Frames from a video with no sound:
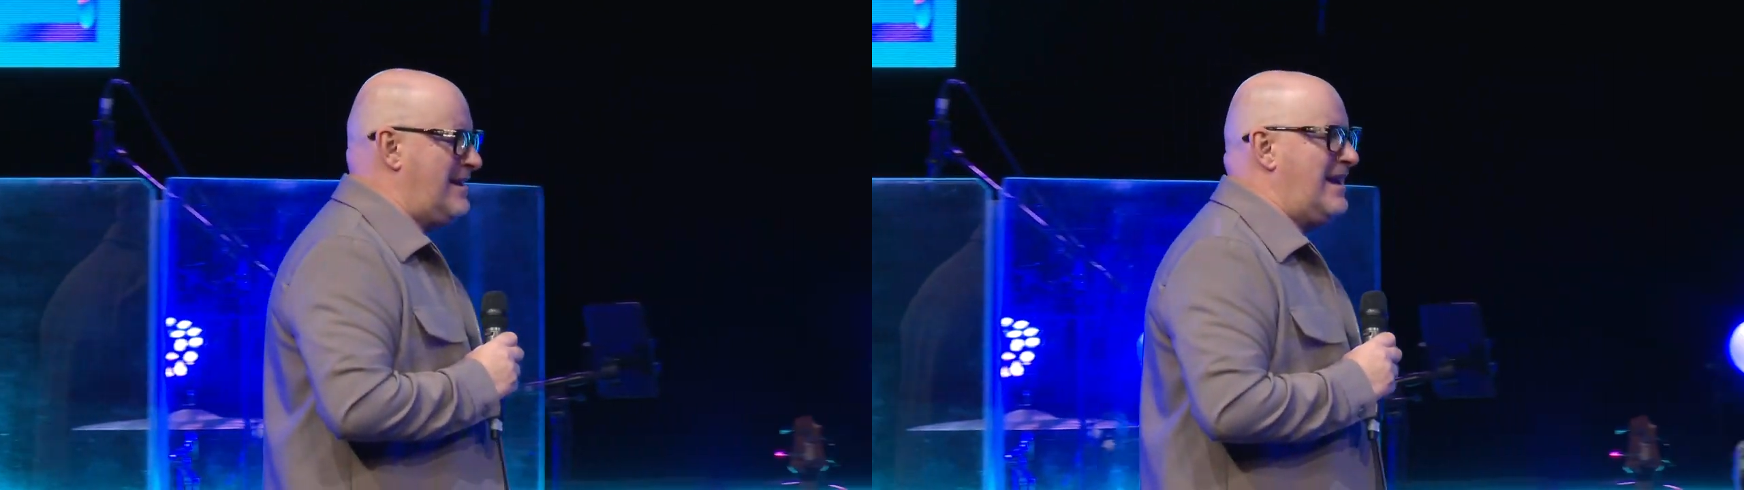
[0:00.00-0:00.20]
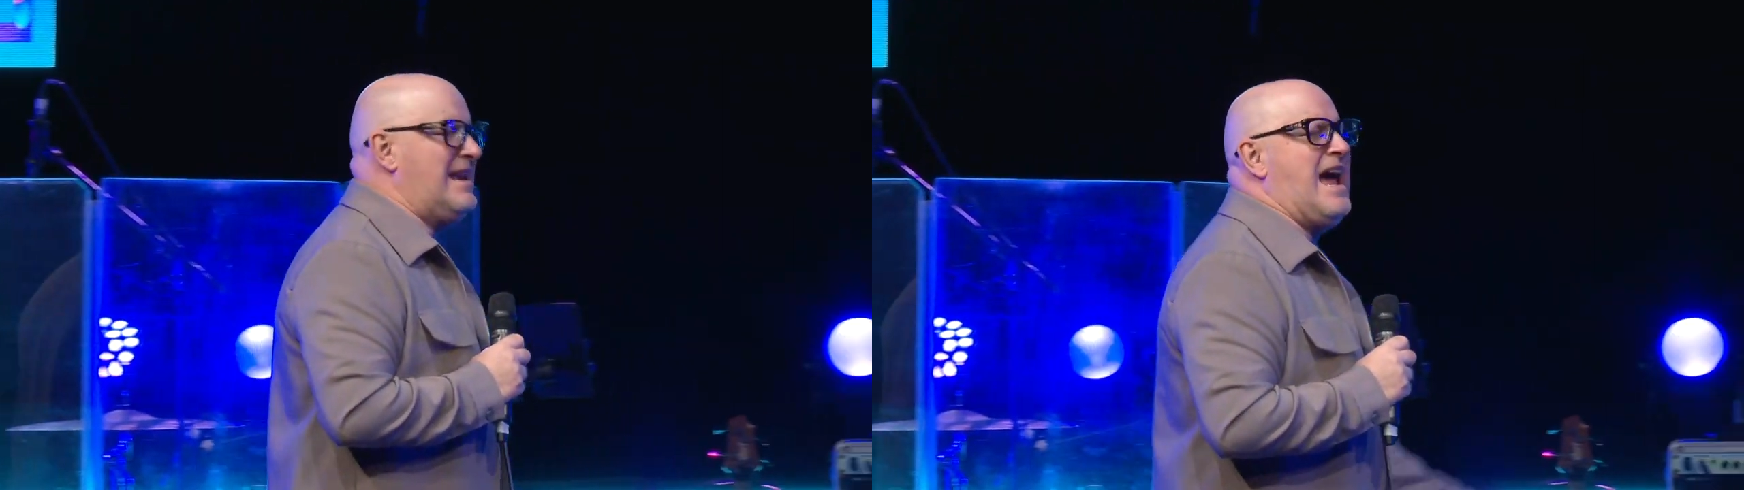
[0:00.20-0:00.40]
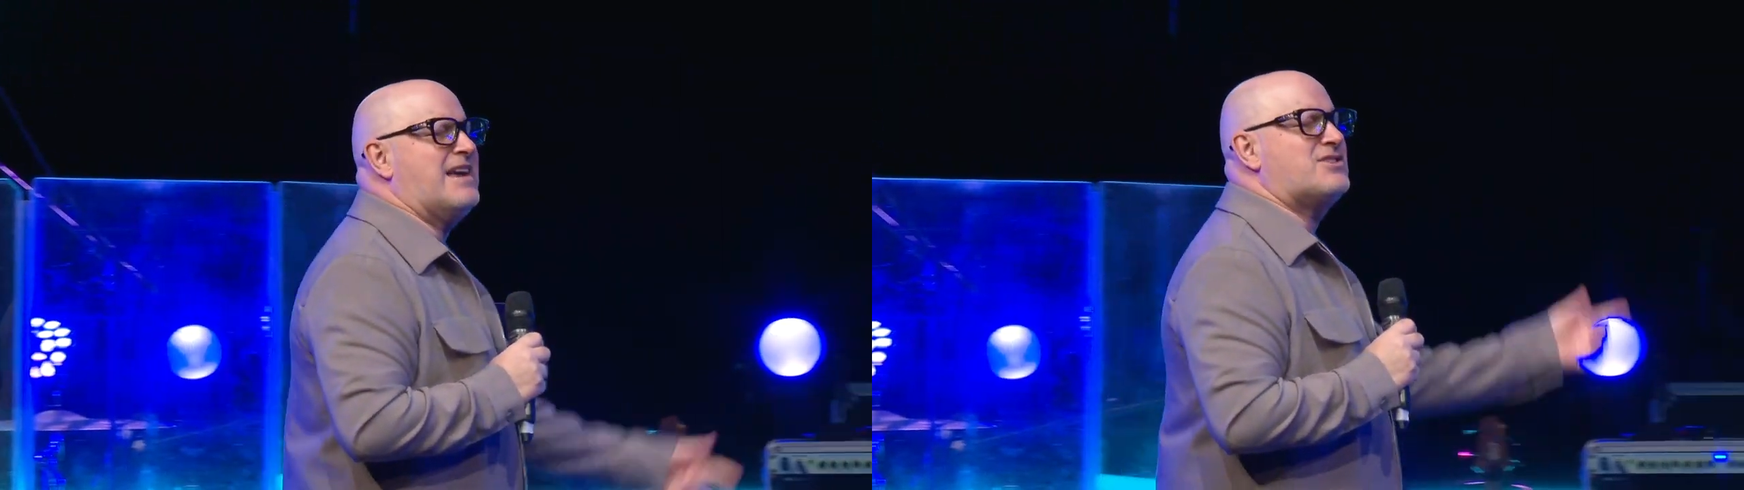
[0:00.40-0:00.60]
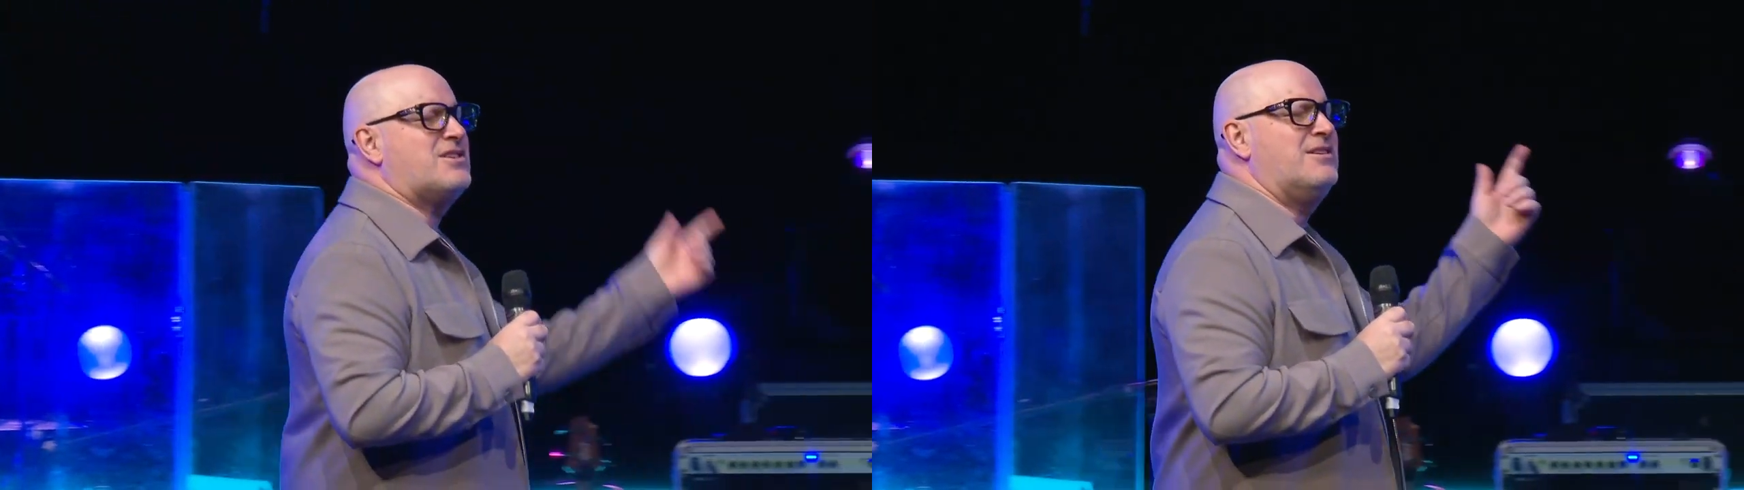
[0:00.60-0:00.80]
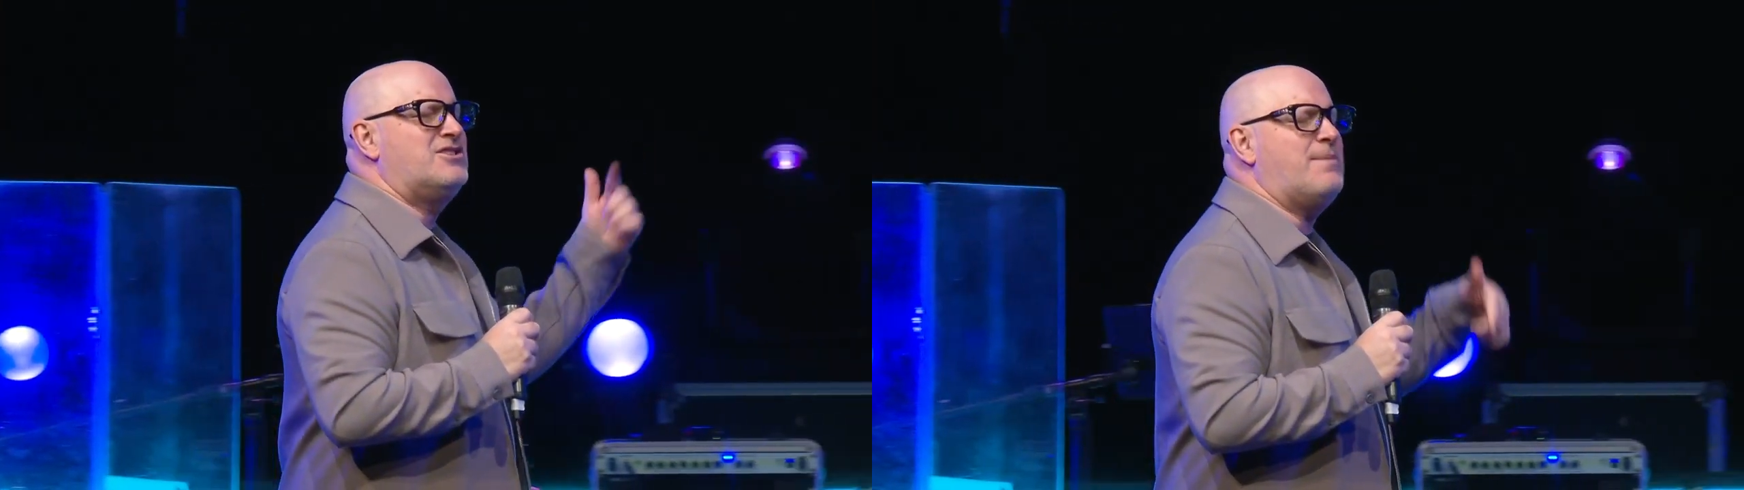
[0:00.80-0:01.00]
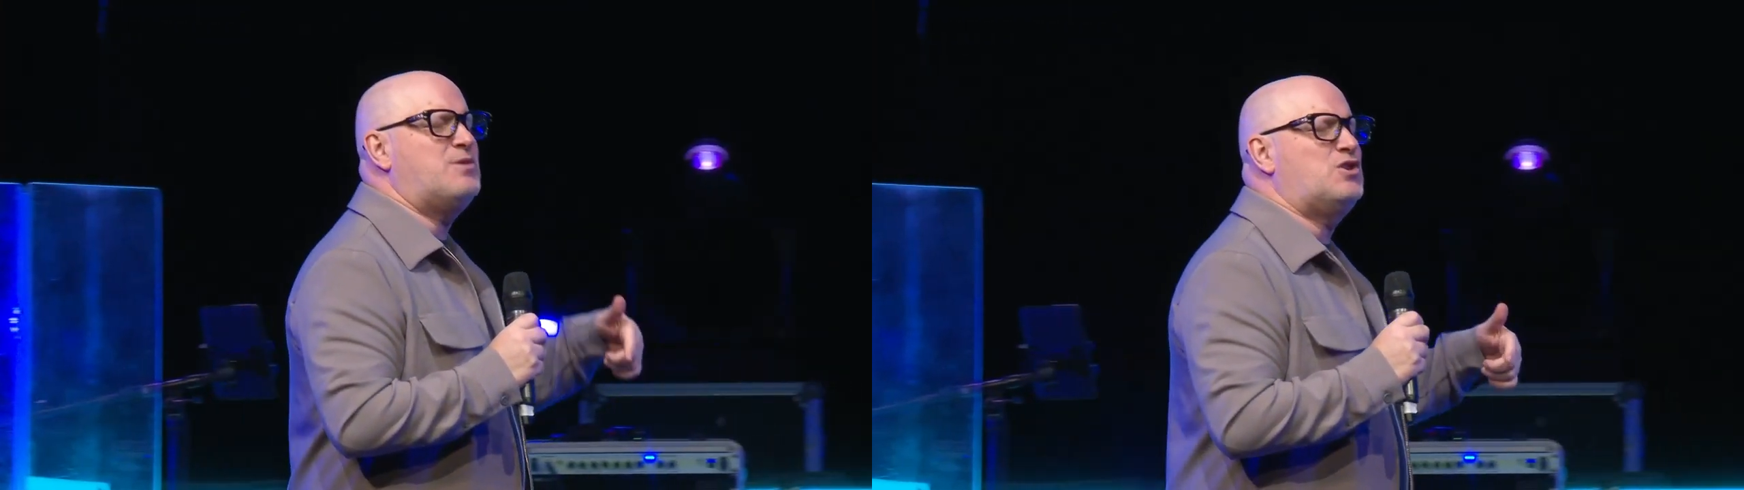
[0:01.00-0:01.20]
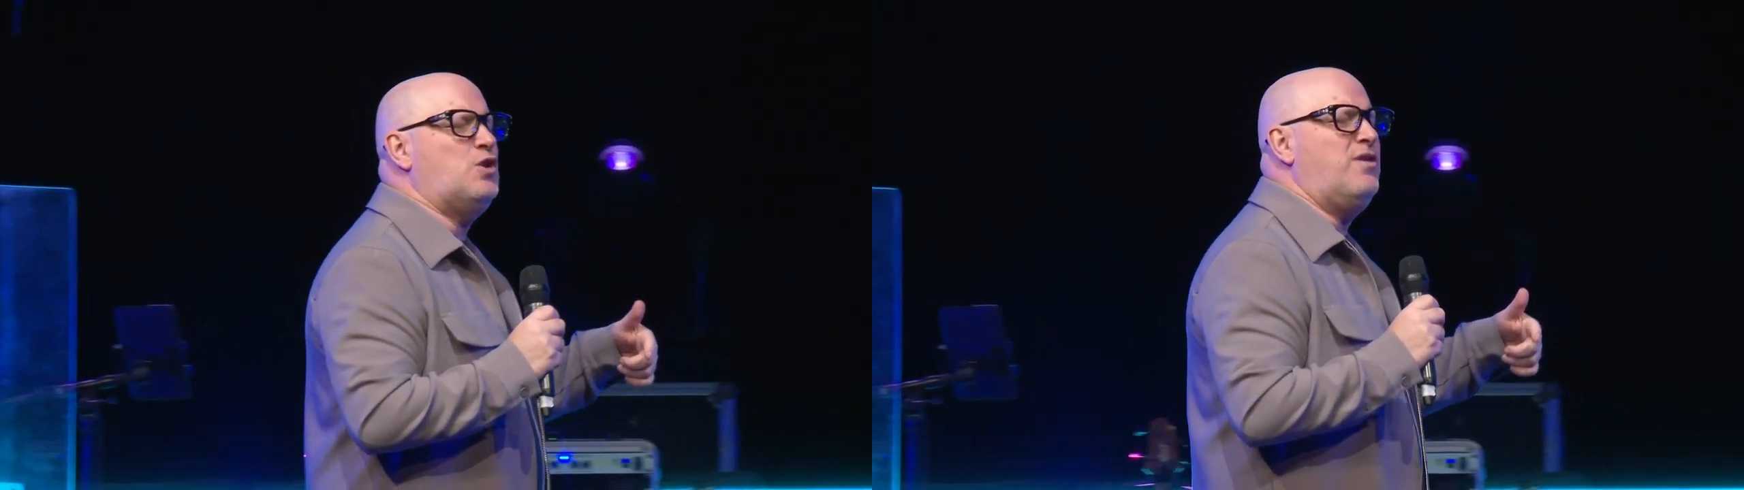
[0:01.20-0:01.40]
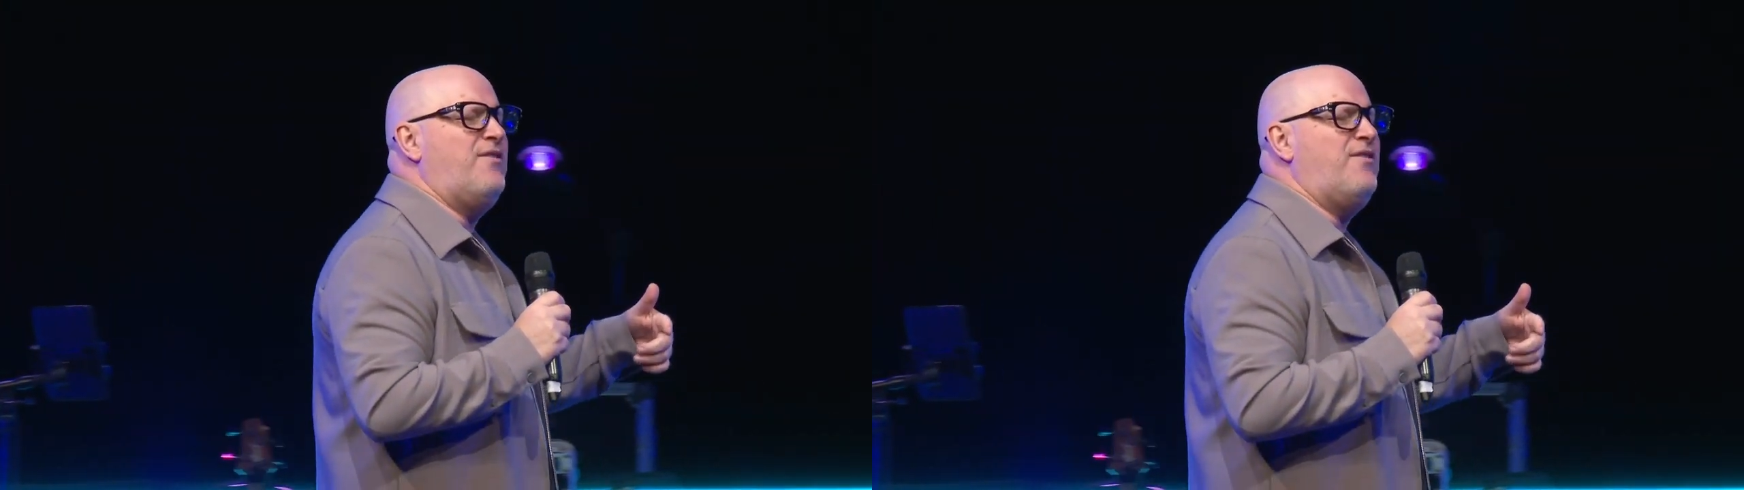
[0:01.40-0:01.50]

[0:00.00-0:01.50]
In Acts chapter 2,